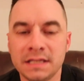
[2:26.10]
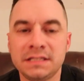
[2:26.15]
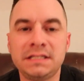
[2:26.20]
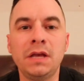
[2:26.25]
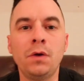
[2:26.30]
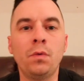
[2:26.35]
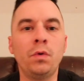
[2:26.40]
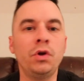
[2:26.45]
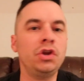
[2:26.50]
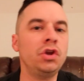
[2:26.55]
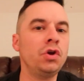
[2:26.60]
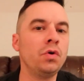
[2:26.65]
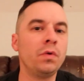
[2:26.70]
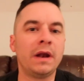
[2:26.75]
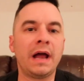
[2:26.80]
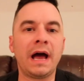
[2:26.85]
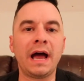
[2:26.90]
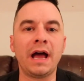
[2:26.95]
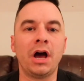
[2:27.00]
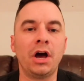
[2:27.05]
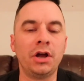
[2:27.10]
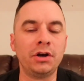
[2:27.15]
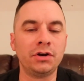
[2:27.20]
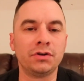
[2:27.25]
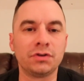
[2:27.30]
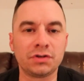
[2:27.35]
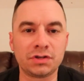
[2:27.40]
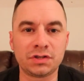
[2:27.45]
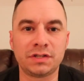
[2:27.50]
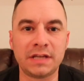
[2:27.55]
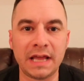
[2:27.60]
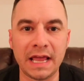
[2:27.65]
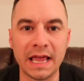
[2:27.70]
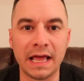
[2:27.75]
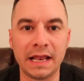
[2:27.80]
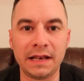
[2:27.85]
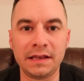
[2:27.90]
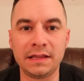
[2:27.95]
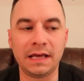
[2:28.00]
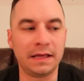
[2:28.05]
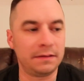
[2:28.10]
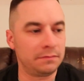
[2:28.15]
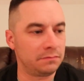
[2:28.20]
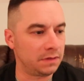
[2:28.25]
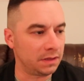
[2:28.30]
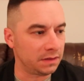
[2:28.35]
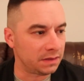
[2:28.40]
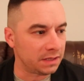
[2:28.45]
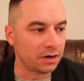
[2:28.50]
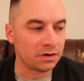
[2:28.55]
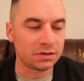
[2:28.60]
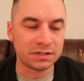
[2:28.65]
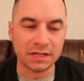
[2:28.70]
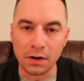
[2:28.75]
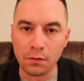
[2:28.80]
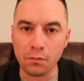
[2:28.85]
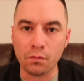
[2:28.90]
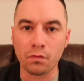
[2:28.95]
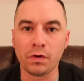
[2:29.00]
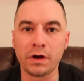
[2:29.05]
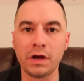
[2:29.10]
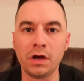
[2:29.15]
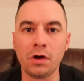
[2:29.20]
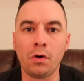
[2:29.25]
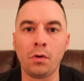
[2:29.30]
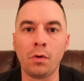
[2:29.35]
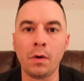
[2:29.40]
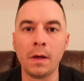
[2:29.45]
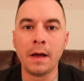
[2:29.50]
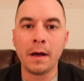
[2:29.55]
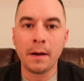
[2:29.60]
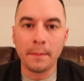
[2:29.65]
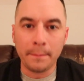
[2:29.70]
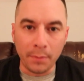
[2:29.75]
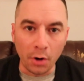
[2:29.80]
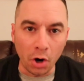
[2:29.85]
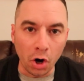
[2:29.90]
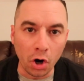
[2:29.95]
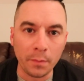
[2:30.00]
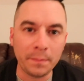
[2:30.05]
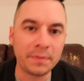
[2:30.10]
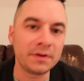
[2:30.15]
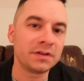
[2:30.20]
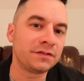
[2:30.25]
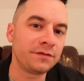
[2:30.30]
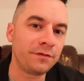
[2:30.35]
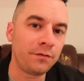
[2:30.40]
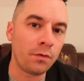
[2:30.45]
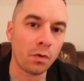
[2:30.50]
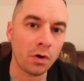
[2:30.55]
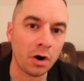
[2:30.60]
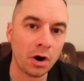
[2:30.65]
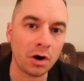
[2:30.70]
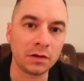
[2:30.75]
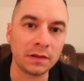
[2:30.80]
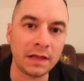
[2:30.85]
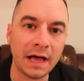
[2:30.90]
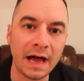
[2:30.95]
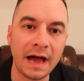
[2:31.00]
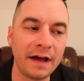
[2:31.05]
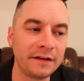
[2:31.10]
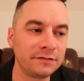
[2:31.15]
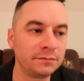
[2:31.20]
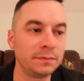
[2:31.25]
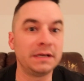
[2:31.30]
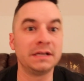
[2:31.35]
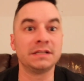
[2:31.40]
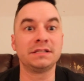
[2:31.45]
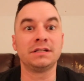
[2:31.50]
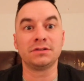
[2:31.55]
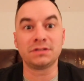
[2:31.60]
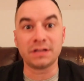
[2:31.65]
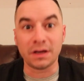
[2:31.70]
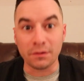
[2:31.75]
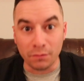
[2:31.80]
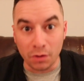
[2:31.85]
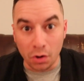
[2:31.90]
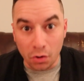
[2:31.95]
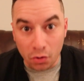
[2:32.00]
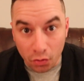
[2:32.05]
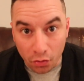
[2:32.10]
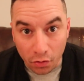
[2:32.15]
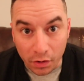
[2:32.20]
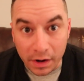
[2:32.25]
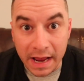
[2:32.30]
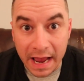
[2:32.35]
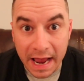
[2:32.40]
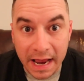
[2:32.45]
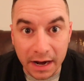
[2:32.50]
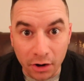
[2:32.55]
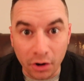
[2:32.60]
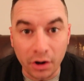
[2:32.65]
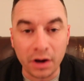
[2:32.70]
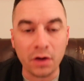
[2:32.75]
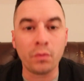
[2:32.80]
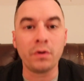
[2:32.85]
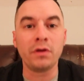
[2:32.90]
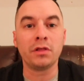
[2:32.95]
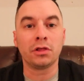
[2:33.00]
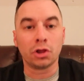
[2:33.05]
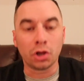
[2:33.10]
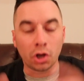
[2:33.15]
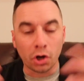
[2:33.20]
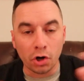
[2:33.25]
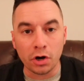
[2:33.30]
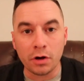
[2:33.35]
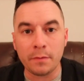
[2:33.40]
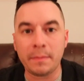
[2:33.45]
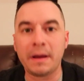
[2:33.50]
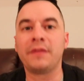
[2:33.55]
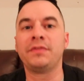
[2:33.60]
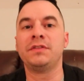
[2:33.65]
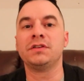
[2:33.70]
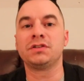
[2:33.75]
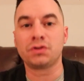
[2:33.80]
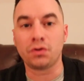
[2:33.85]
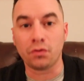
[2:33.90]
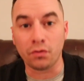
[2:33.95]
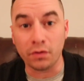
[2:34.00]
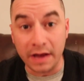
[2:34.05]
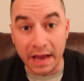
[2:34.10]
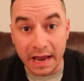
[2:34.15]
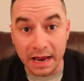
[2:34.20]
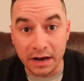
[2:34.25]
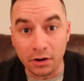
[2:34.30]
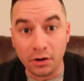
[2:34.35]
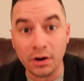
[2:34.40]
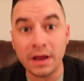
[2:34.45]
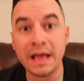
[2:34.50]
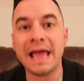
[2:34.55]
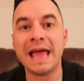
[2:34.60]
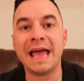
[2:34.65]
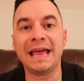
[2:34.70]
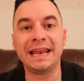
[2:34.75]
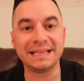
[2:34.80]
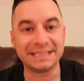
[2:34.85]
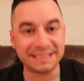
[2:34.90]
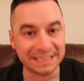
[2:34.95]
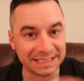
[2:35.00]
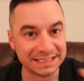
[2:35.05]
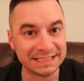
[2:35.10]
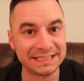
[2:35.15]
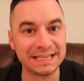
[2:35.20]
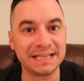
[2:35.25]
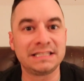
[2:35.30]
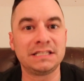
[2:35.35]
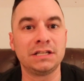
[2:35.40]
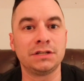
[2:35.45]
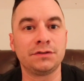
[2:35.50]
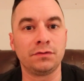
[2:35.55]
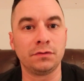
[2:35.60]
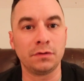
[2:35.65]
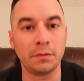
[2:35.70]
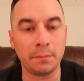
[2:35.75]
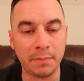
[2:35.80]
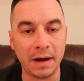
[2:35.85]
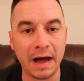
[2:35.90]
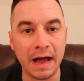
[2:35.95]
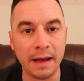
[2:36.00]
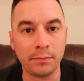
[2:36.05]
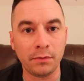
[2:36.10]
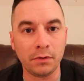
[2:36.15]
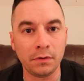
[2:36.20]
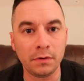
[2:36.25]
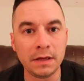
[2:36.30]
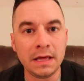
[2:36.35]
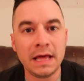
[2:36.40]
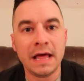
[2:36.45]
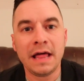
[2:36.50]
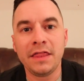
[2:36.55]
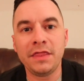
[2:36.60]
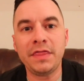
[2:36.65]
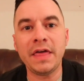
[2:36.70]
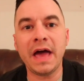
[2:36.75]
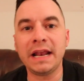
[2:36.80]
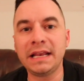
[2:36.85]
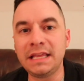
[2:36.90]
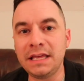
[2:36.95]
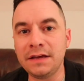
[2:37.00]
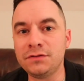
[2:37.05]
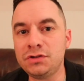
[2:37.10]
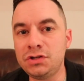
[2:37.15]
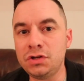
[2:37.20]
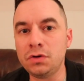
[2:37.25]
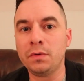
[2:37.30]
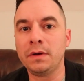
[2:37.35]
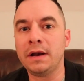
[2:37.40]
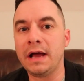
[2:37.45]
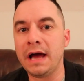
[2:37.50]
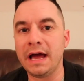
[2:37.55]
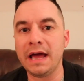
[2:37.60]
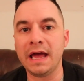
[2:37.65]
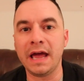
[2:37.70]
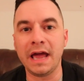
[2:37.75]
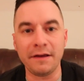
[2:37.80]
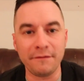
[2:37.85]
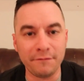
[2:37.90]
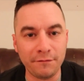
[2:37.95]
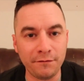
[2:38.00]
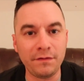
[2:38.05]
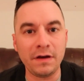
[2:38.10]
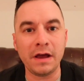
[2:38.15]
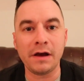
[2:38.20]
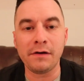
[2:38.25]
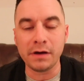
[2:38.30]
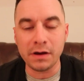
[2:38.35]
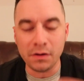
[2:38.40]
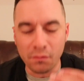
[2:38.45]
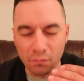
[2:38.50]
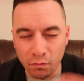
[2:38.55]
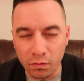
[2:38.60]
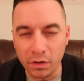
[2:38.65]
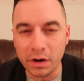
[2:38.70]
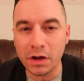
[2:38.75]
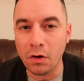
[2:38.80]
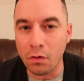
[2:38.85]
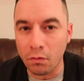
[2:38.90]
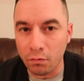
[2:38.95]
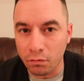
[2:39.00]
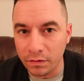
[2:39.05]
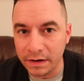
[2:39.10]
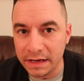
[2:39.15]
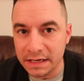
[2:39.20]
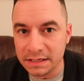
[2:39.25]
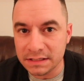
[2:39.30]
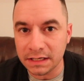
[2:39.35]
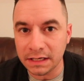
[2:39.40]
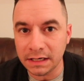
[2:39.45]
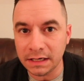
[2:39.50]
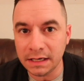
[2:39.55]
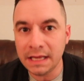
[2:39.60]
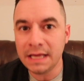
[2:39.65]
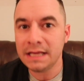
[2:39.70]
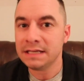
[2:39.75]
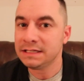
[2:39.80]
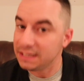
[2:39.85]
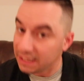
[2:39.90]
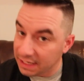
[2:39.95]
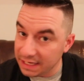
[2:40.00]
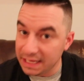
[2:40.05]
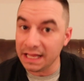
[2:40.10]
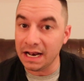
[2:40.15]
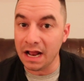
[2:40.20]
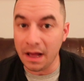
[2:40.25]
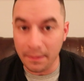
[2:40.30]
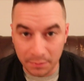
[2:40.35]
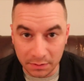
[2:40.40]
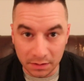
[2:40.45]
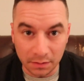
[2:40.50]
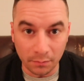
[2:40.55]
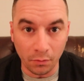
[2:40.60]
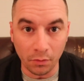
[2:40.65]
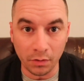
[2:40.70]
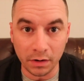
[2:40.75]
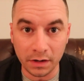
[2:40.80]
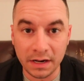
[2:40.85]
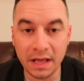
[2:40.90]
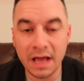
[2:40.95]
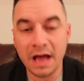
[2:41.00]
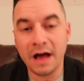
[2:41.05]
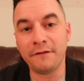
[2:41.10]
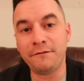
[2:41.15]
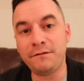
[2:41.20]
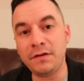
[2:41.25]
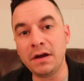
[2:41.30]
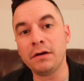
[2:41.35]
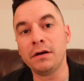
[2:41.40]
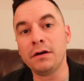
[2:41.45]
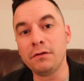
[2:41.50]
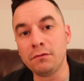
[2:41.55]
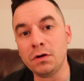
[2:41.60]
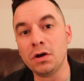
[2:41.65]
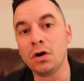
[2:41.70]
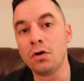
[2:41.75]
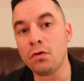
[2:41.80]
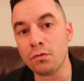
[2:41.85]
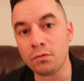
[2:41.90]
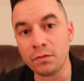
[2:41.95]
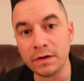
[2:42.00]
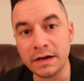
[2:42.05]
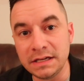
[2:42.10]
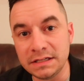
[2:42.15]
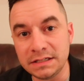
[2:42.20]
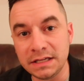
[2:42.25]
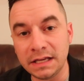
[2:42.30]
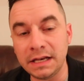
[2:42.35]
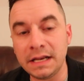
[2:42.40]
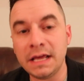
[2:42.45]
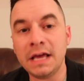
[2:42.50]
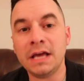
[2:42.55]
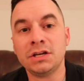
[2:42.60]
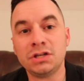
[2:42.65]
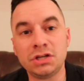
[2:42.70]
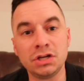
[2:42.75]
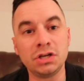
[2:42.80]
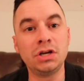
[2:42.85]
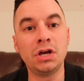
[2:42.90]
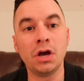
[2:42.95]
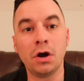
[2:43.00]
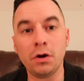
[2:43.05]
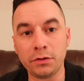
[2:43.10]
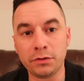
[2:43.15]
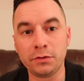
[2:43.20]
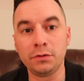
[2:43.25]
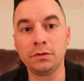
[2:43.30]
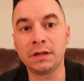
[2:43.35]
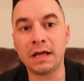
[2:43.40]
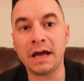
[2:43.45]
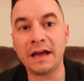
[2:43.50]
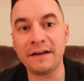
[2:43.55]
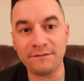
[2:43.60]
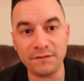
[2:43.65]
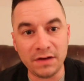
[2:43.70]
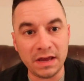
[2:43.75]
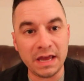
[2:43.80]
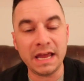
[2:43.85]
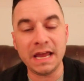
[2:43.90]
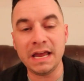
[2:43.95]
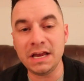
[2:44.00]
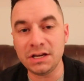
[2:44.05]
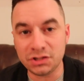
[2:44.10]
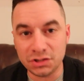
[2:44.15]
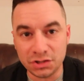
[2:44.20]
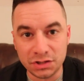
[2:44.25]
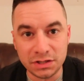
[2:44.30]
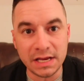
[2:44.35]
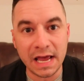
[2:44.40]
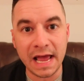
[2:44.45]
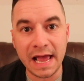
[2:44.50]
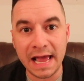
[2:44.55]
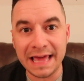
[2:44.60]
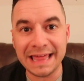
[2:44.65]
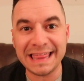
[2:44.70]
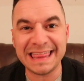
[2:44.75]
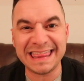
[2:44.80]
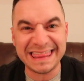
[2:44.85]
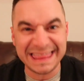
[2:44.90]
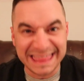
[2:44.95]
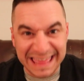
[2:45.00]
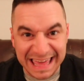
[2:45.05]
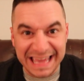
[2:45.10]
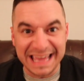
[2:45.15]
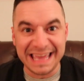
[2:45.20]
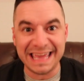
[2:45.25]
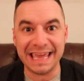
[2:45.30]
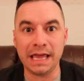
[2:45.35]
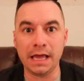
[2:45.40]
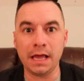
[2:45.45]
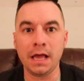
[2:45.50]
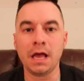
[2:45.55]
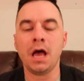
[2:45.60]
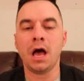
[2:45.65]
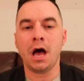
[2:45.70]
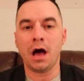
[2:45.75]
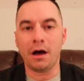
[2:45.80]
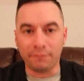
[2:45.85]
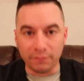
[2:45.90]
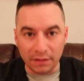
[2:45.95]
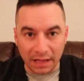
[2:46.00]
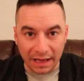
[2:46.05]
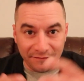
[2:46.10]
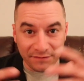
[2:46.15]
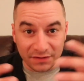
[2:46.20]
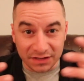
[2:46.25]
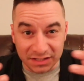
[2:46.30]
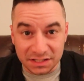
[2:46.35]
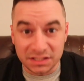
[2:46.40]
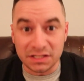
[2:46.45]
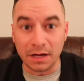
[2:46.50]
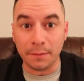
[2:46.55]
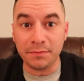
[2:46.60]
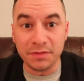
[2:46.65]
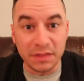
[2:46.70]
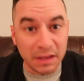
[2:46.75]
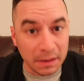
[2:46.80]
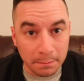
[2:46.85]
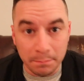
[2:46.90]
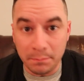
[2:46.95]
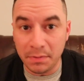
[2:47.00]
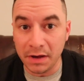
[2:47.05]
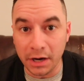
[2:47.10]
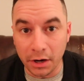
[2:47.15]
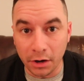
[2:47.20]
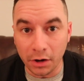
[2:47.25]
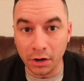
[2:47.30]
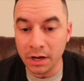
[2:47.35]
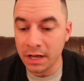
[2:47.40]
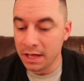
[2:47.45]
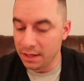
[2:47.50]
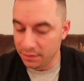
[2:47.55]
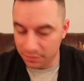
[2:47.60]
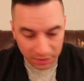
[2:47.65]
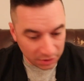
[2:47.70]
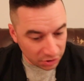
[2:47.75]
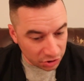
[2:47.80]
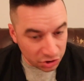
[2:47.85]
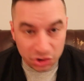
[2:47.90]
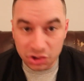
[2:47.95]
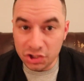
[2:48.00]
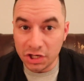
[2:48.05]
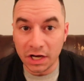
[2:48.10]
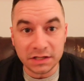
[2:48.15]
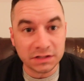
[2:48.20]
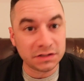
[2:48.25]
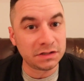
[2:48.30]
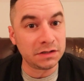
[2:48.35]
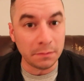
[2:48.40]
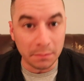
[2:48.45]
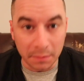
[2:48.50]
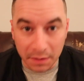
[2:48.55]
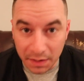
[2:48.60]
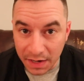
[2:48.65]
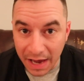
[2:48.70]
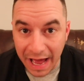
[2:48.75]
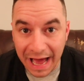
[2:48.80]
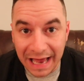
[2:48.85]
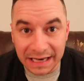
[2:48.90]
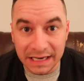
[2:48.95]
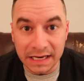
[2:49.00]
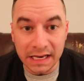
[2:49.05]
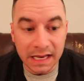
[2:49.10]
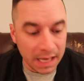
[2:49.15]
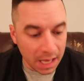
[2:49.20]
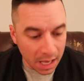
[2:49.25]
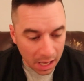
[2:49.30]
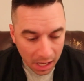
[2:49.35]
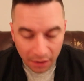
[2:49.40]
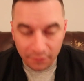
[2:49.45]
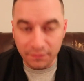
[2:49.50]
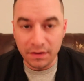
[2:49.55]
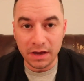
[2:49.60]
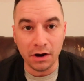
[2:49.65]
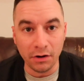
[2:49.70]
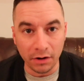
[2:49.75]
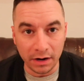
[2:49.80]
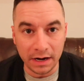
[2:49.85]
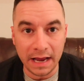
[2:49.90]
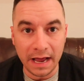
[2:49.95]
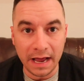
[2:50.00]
See, when you and I understand that there's a real purpose for our lives because there's a real creator, and we learn about this creator and his existence from the Bible, that gives you and I a very real reason to get up in the morning, a very real reason to go through life each day thinking of life as something bigger than just the monotony of here and